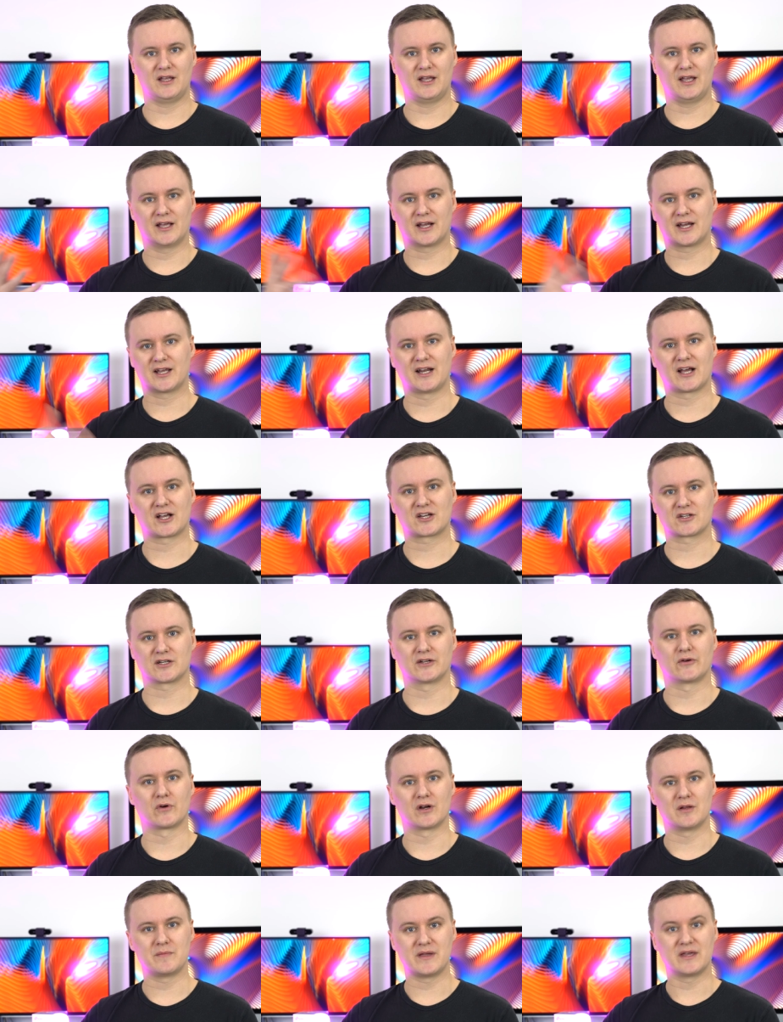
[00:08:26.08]
it can actually
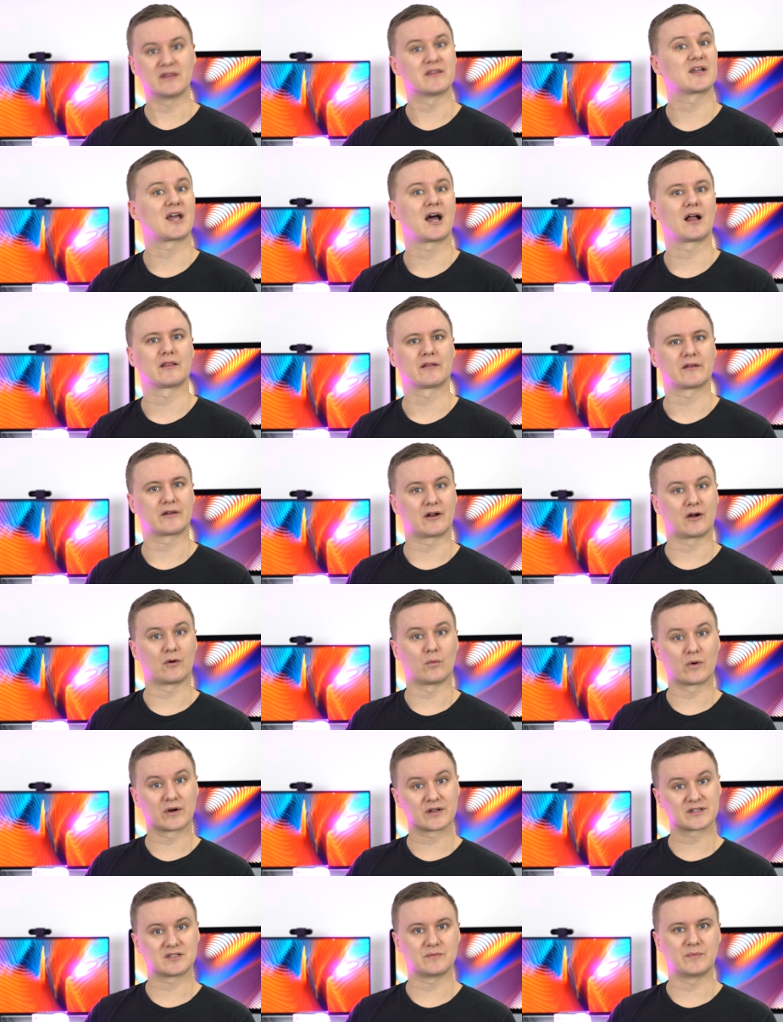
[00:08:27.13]
already be the color that I
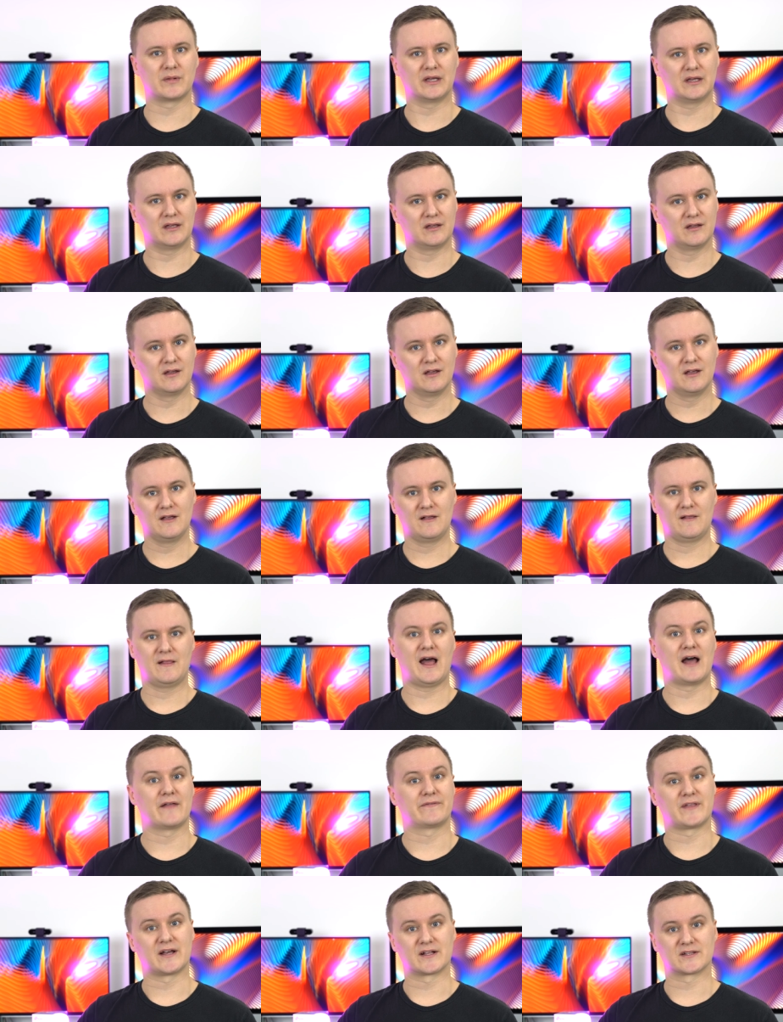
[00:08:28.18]
want it to be
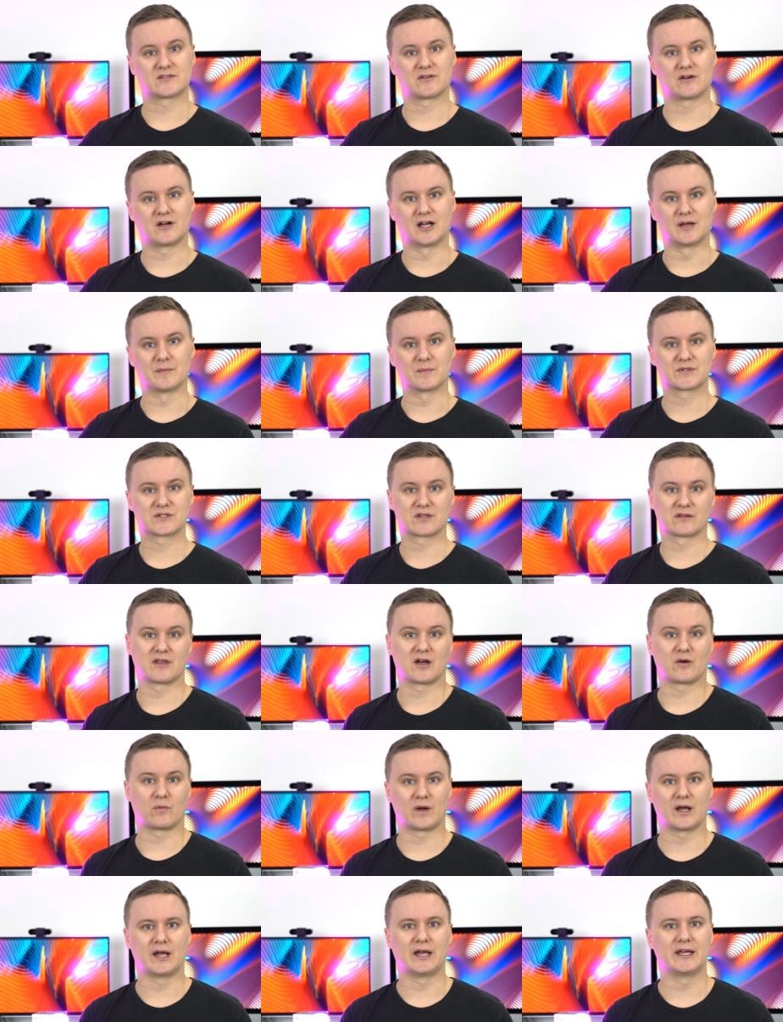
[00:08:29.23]
at that time. So
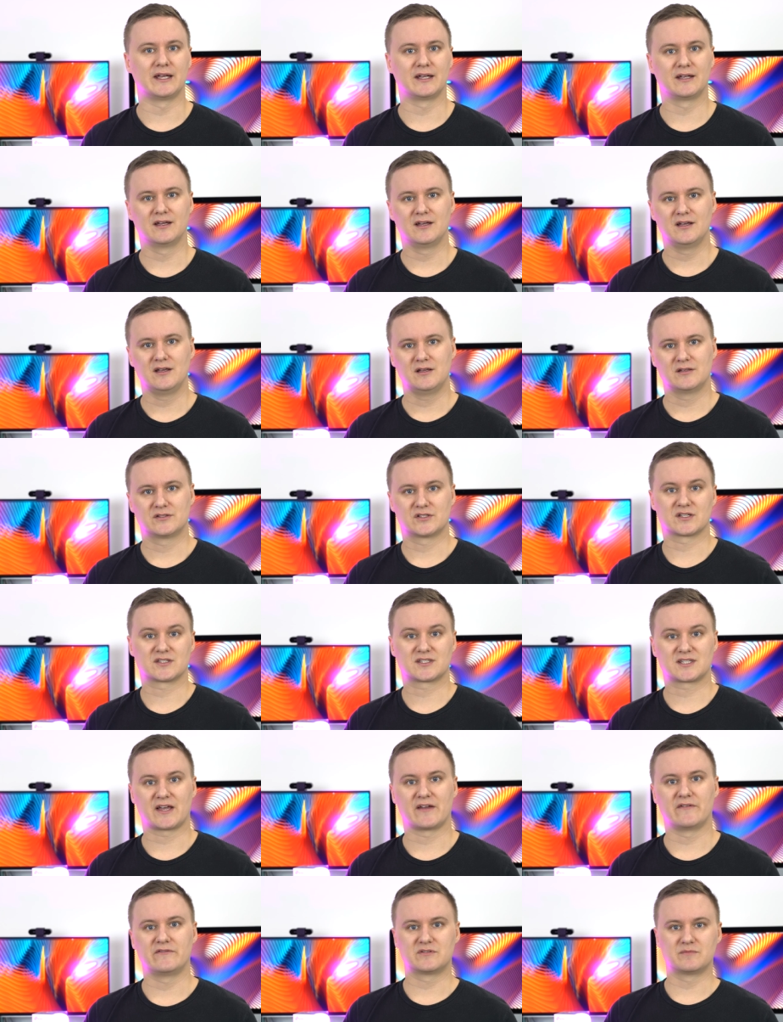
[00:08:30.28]
that way it just
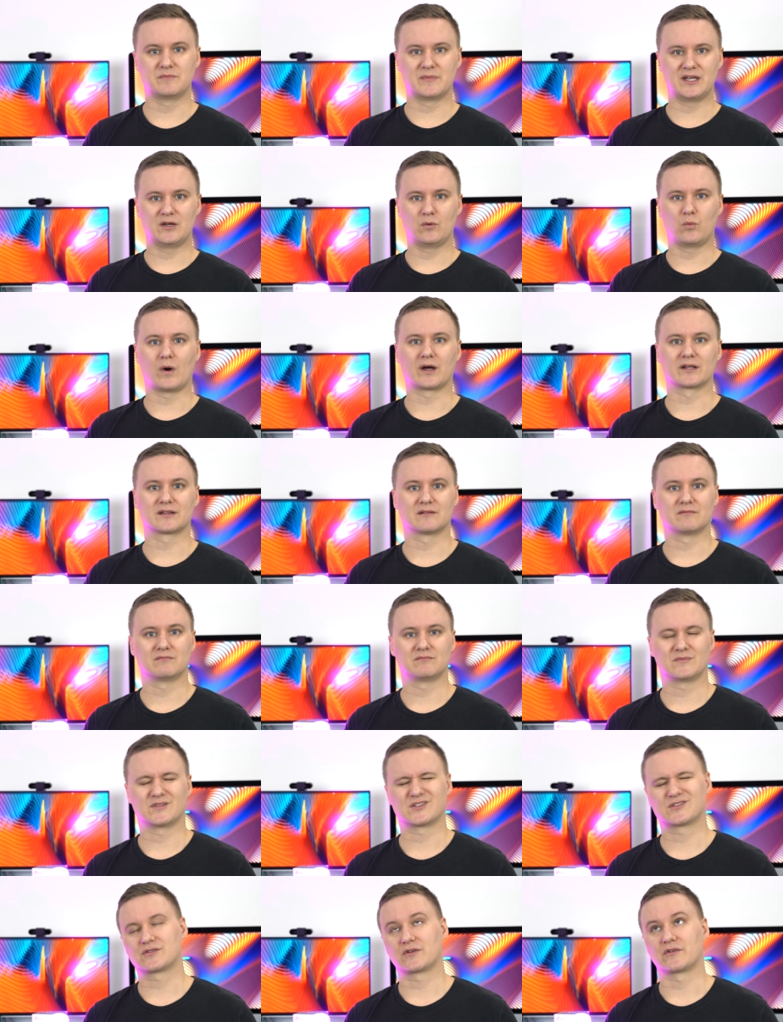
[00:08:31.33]
saves me
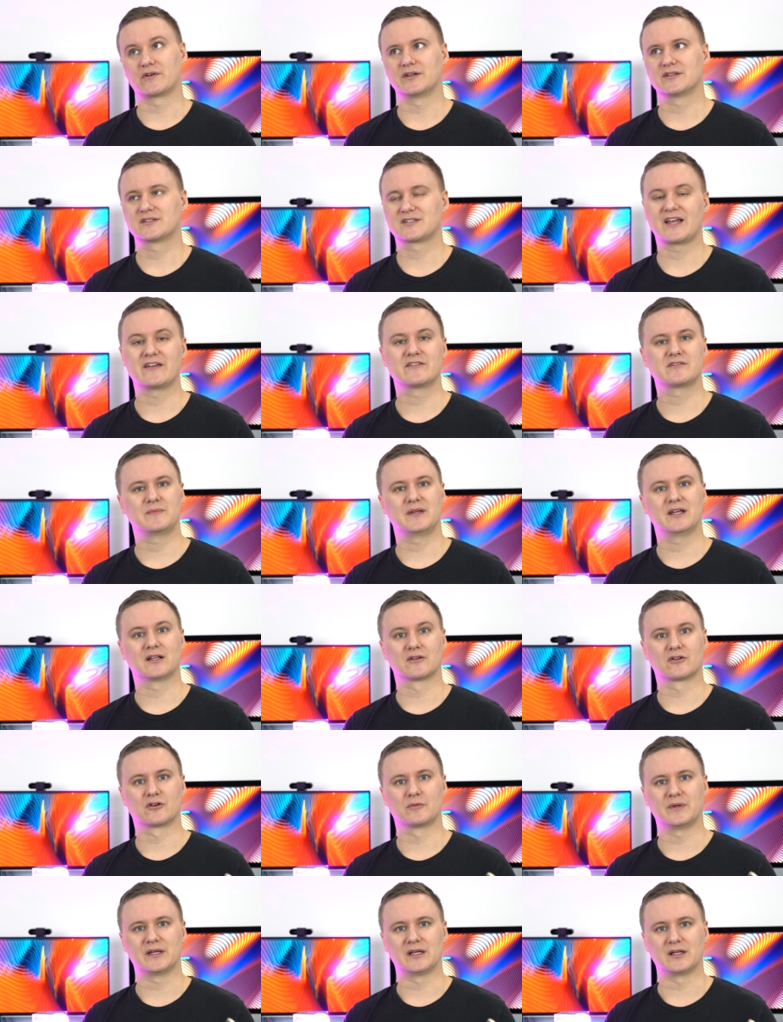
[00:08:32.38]
it saves me a
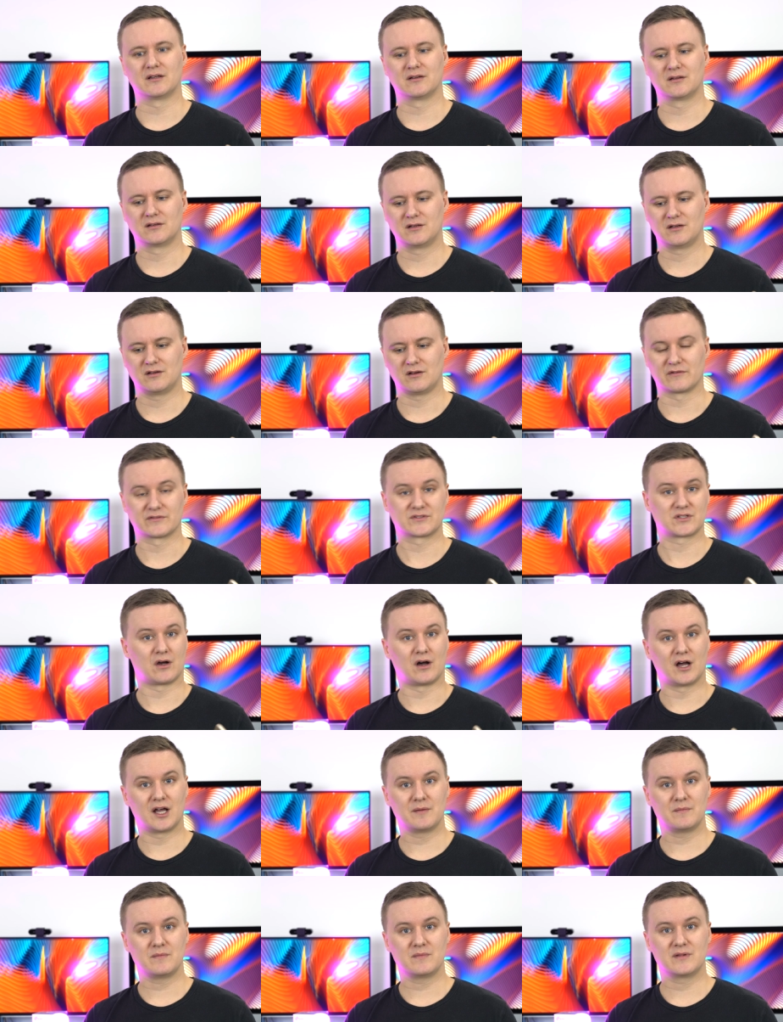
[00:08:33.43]
little bit of
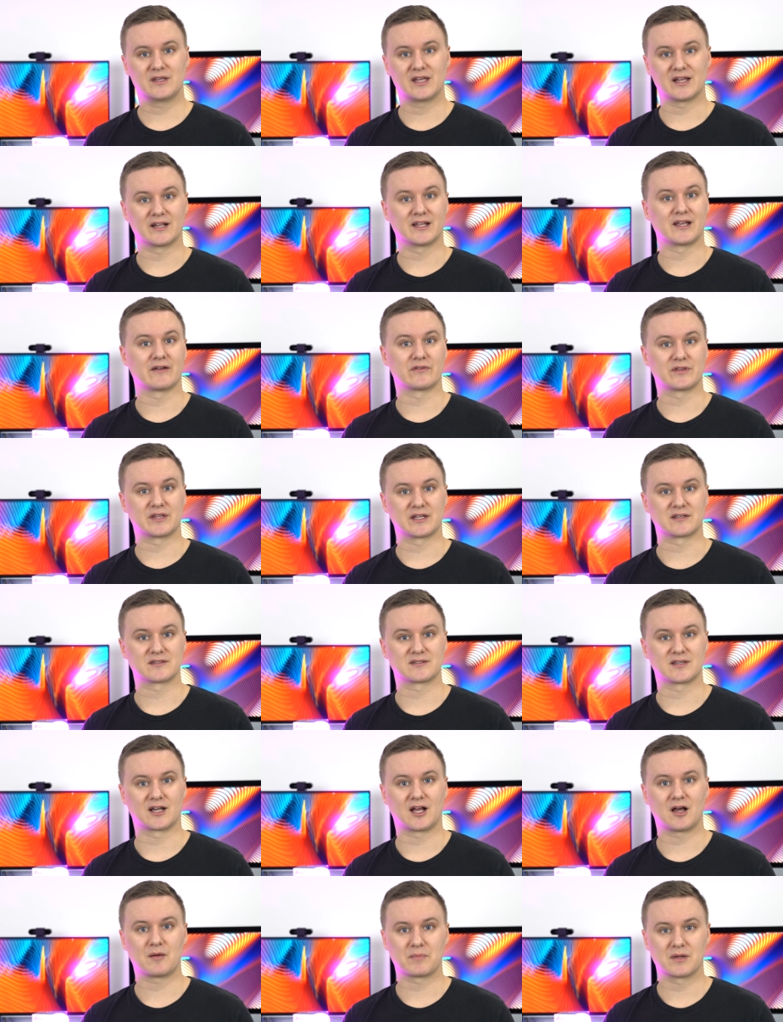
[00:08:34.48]
time getting everything
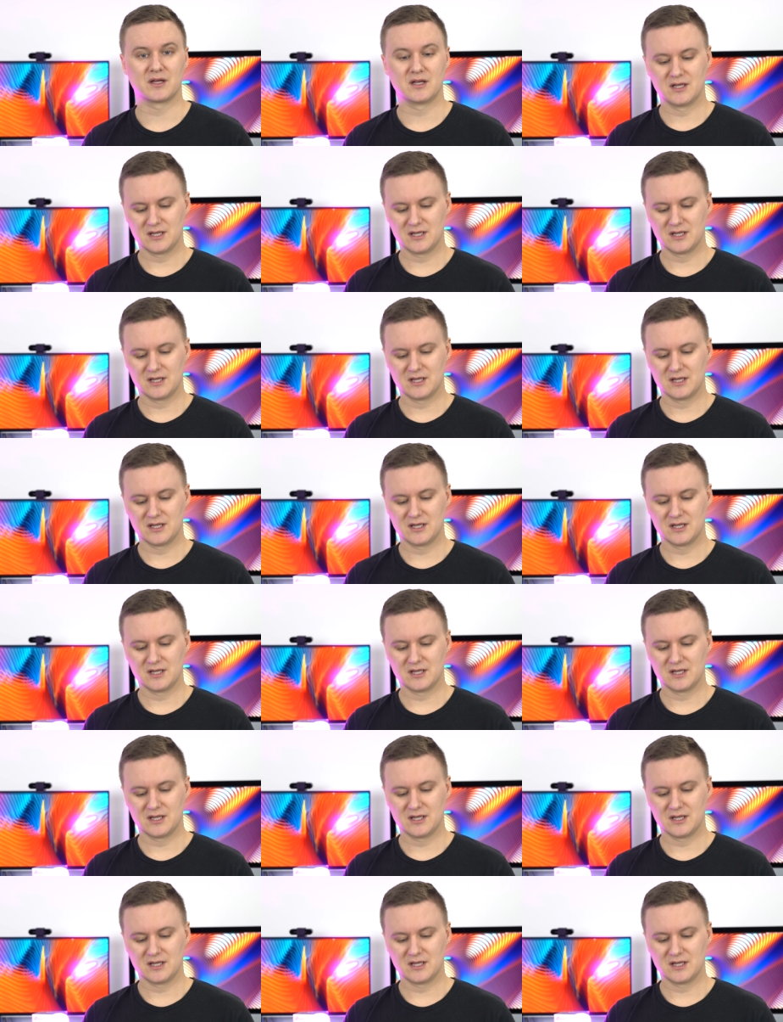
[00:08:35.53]
set up.